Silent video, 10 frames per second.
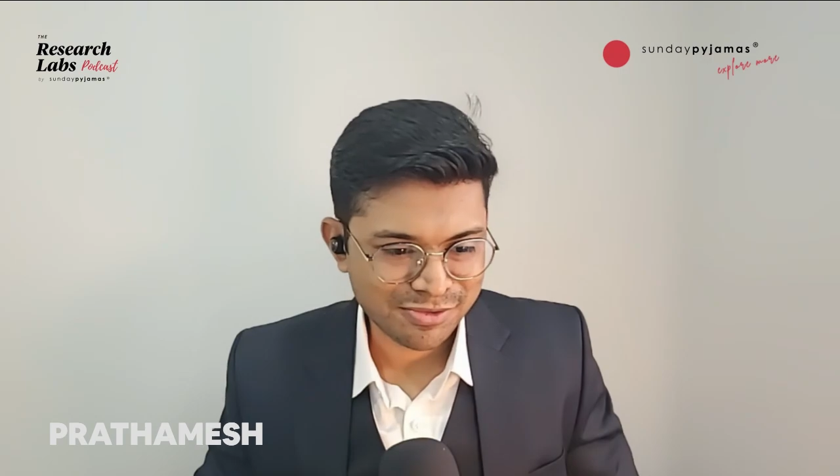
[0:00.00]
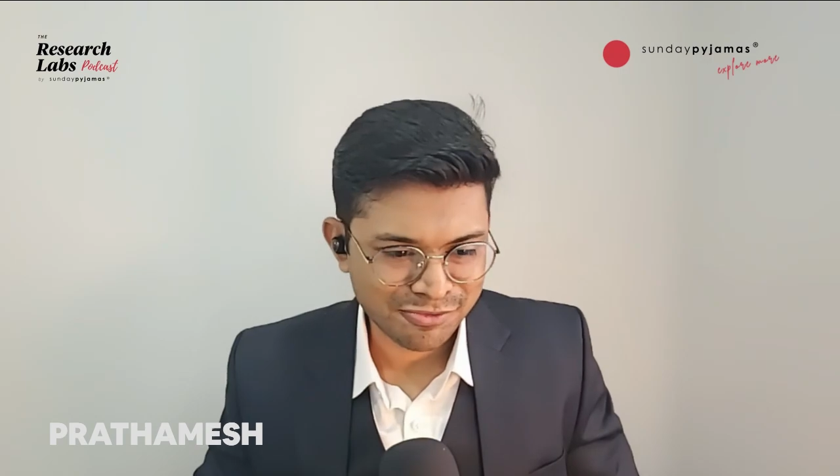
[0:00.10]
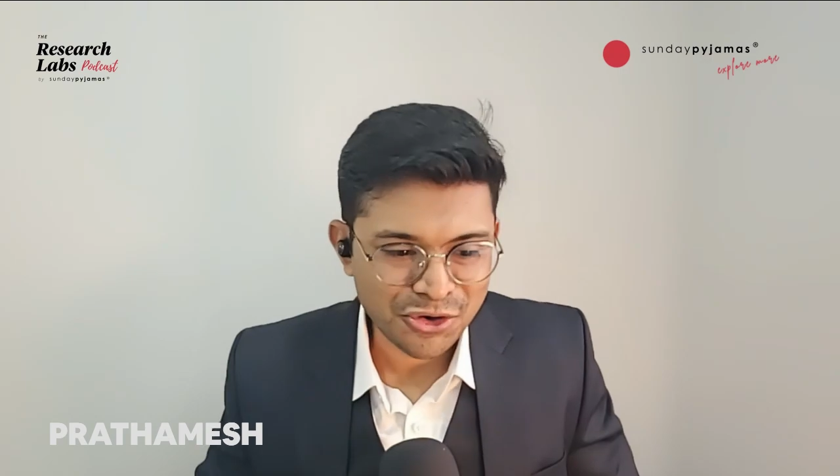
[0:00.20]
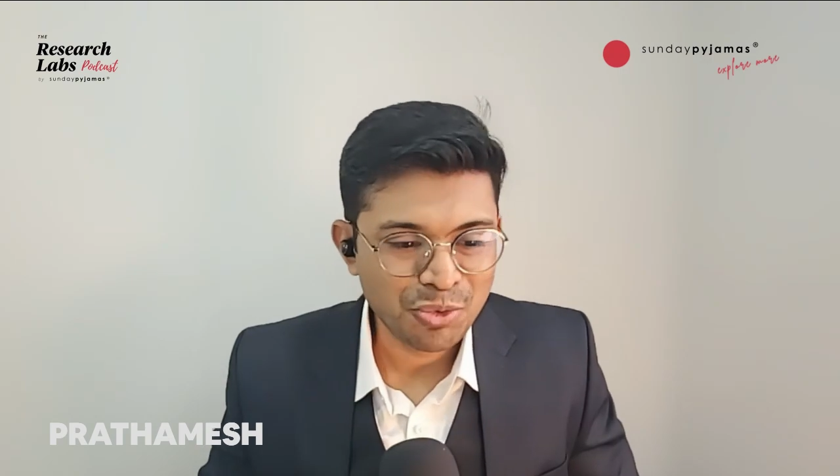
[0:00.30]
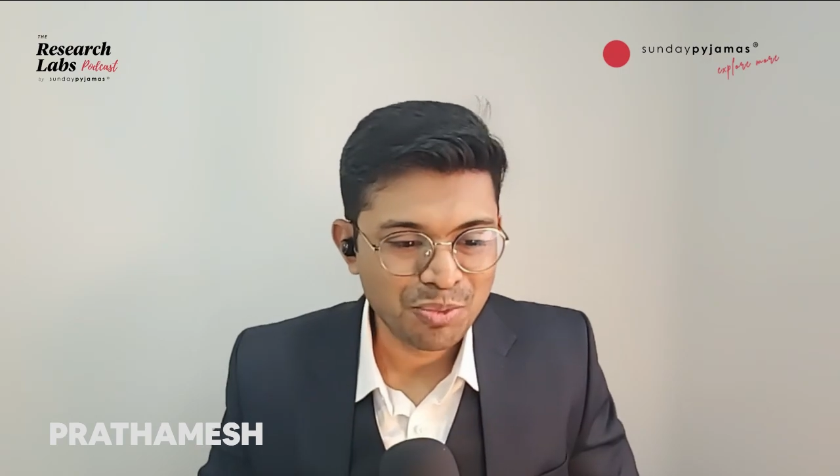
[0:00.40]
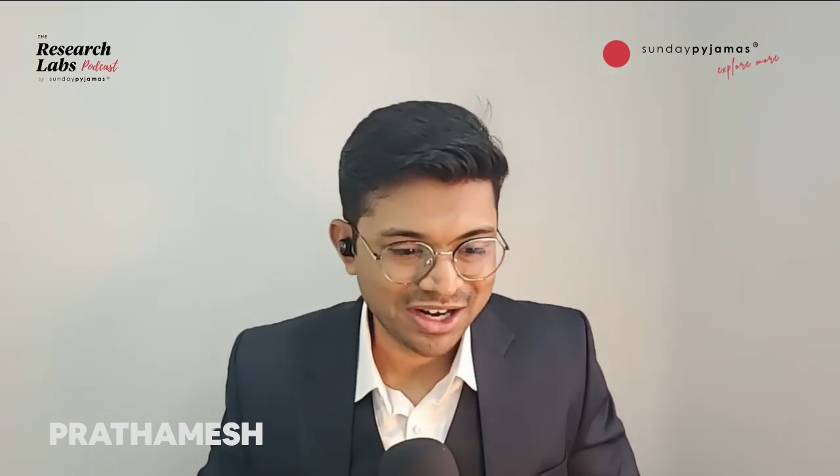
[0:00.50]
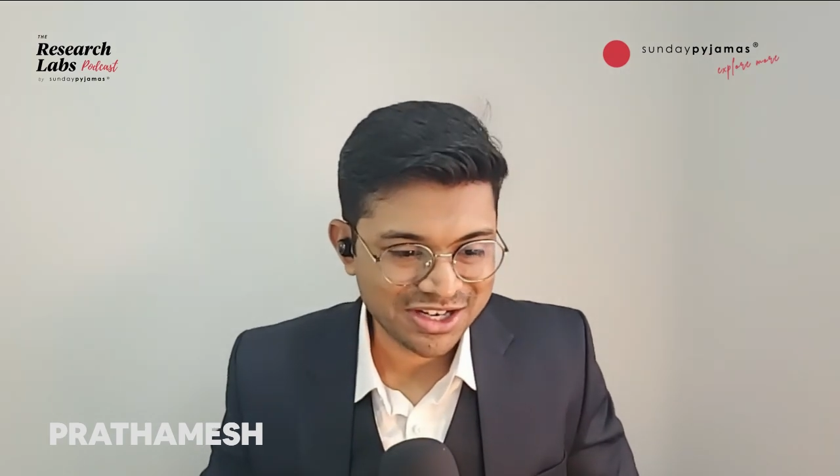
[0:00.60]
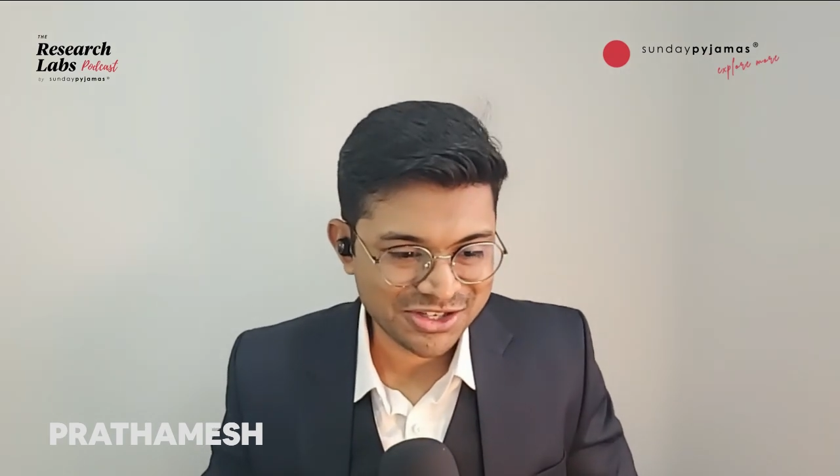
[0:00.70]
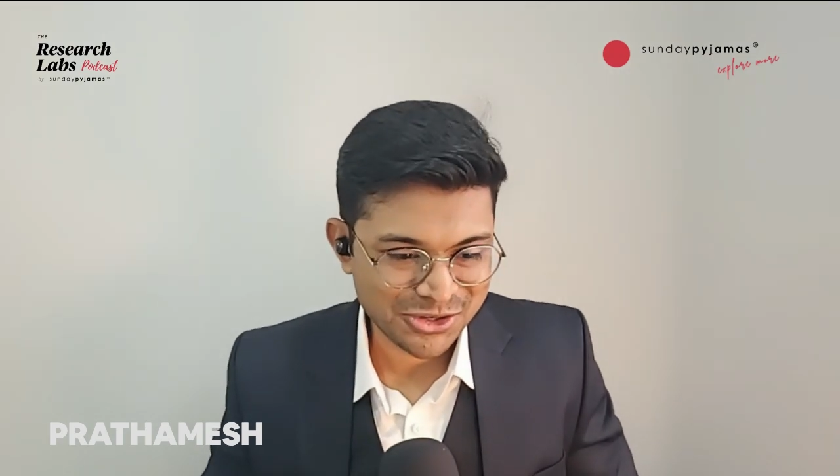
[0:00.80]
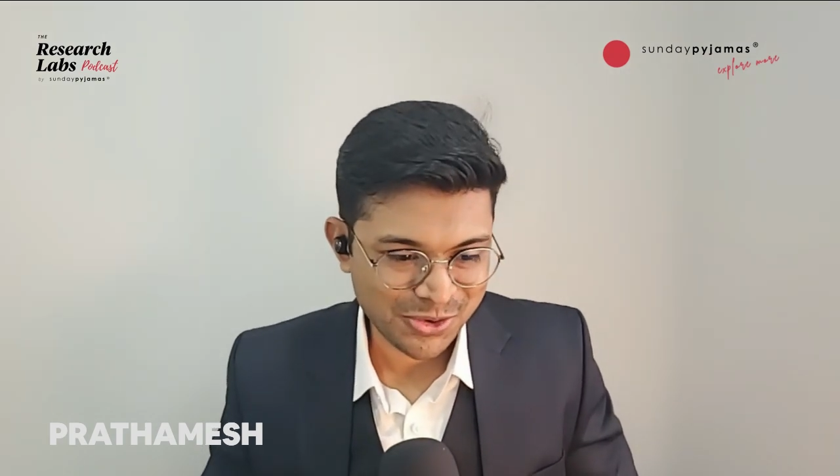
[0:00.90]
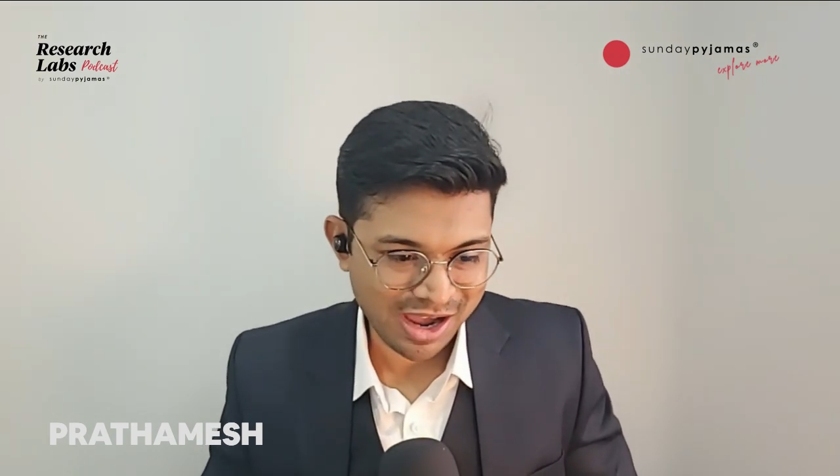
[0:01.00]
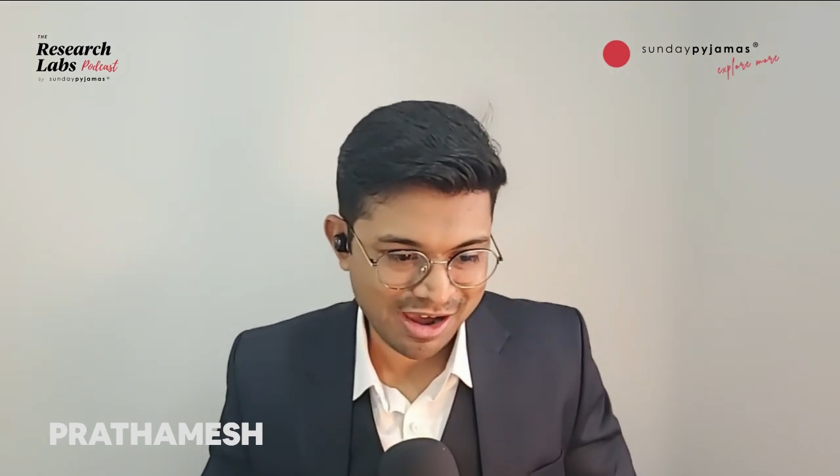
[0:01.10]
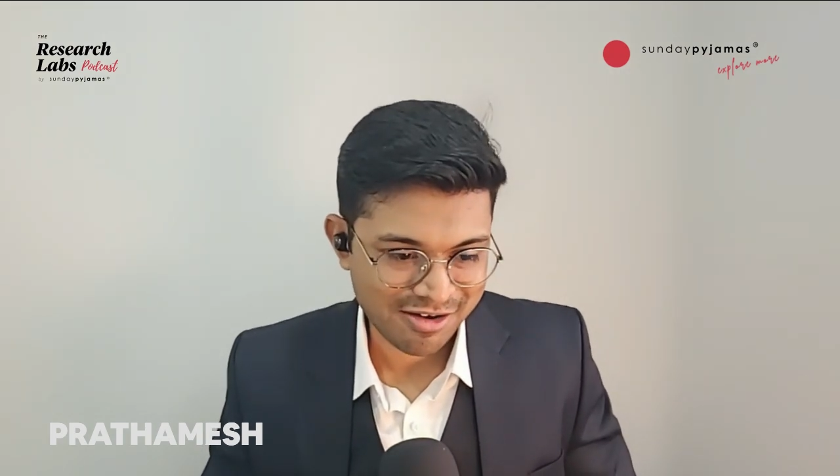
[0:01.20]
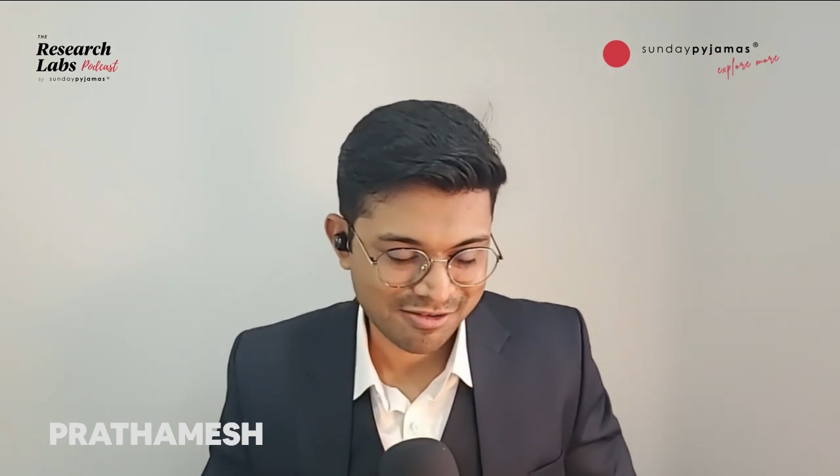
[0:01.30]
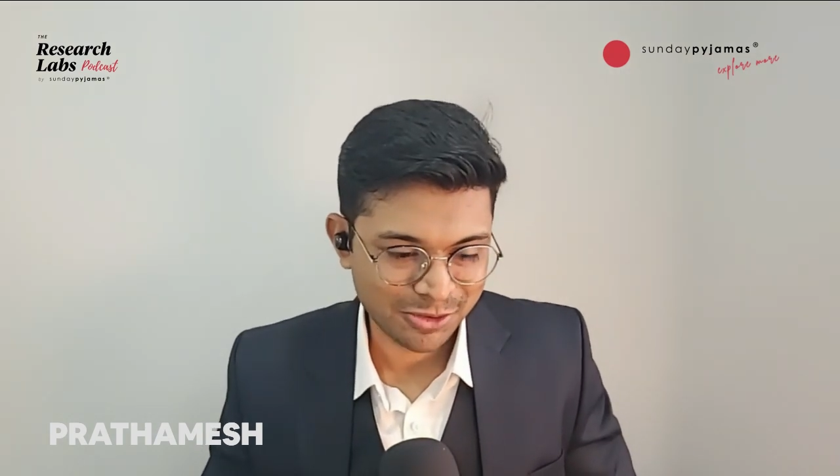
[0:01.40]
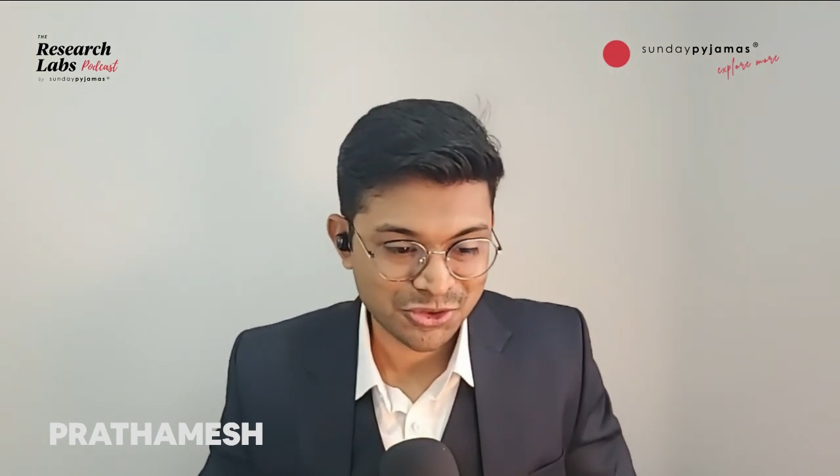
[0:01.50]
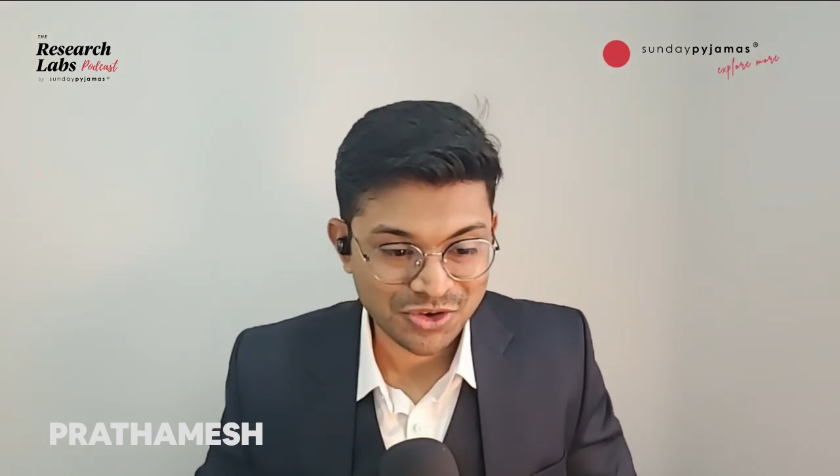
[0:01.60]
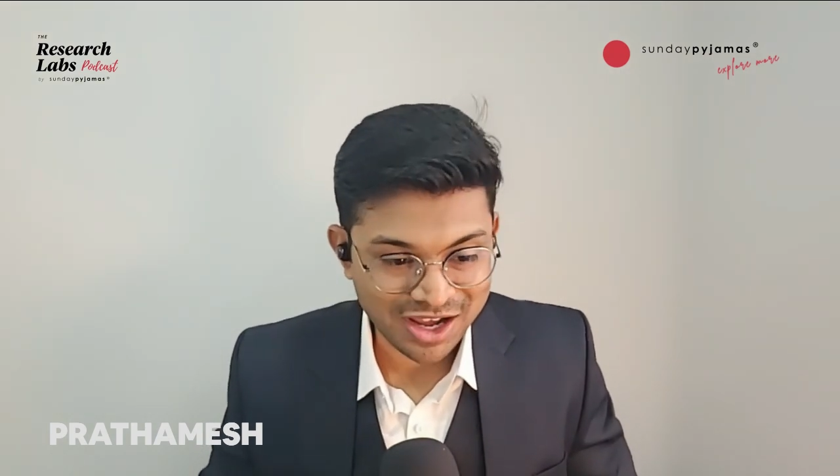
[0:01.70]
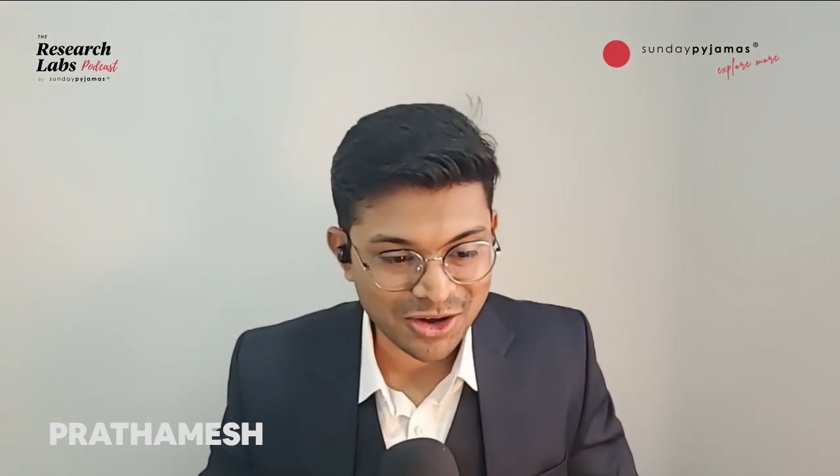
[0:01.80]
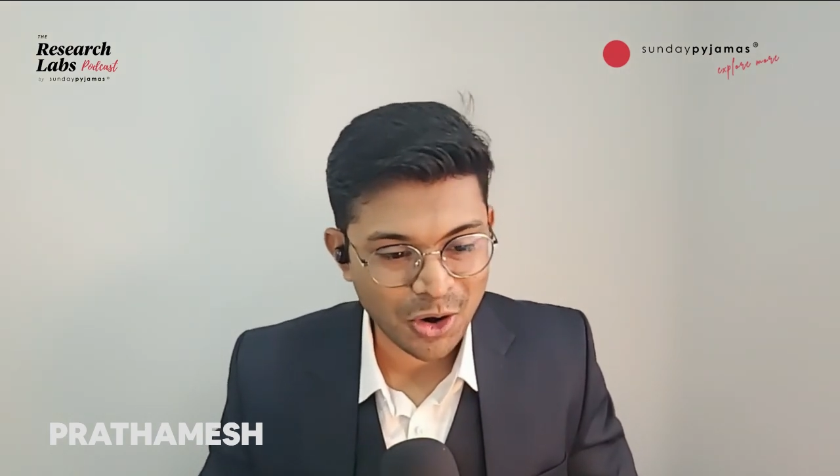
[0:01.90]
few minutes to
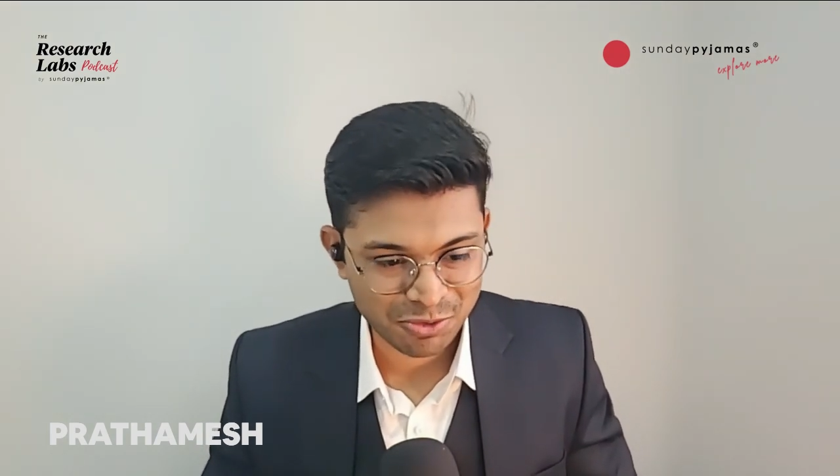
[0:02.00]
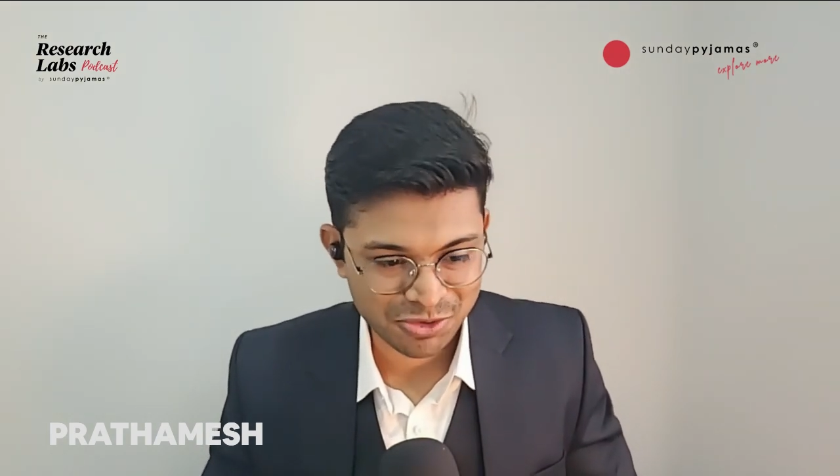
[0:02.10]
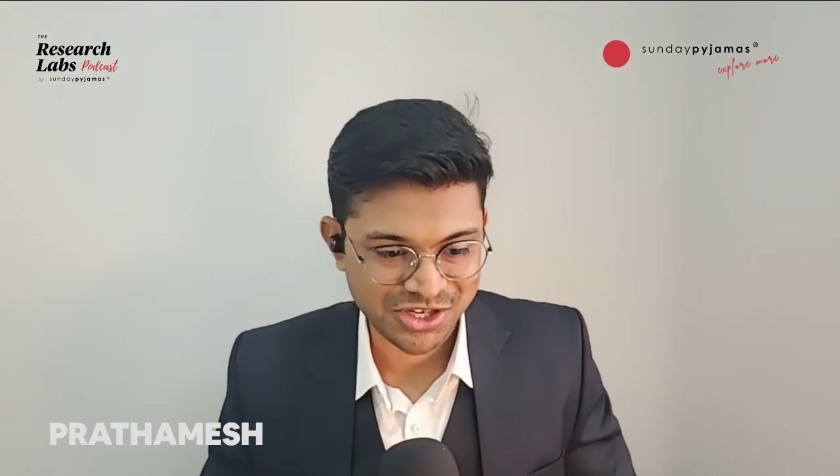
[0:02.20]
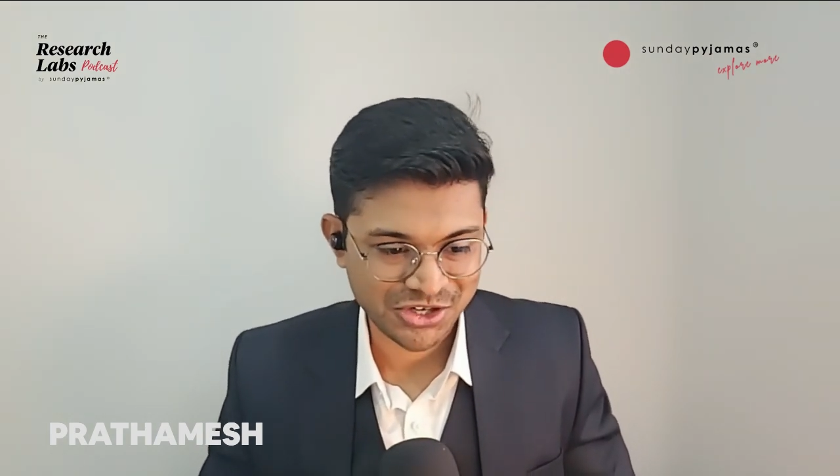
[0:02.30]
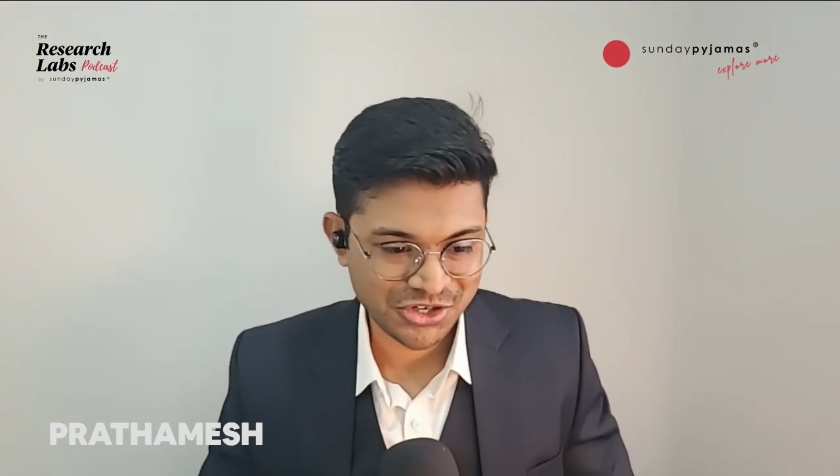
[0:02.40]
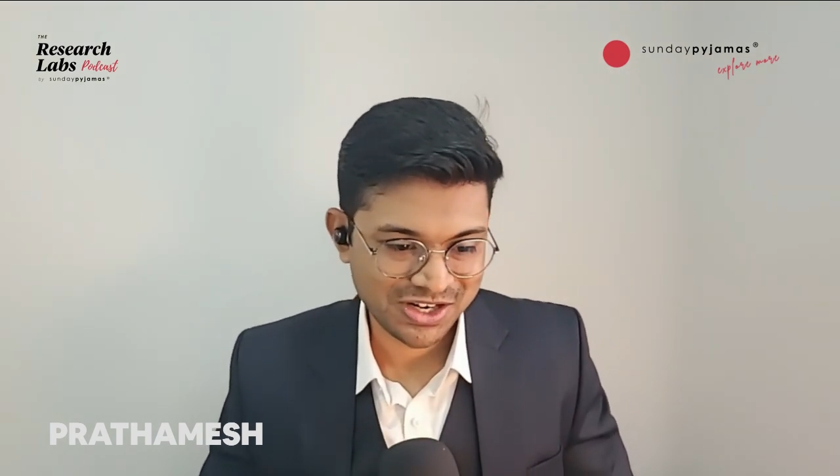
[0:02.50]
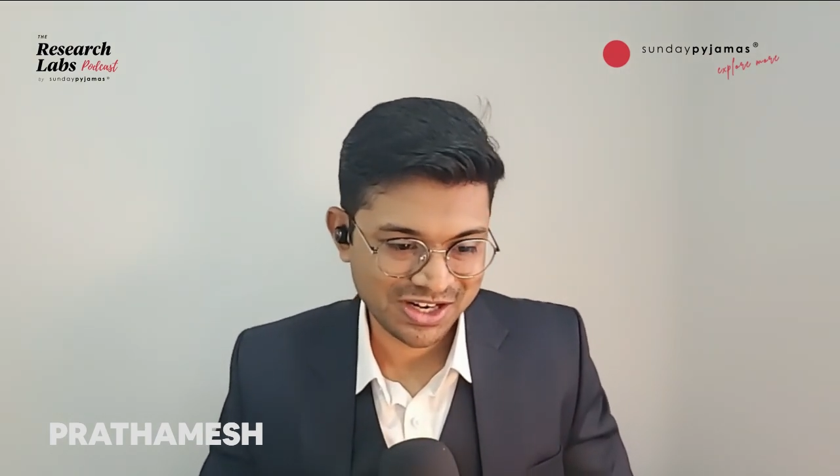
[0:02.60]
strike a conversation.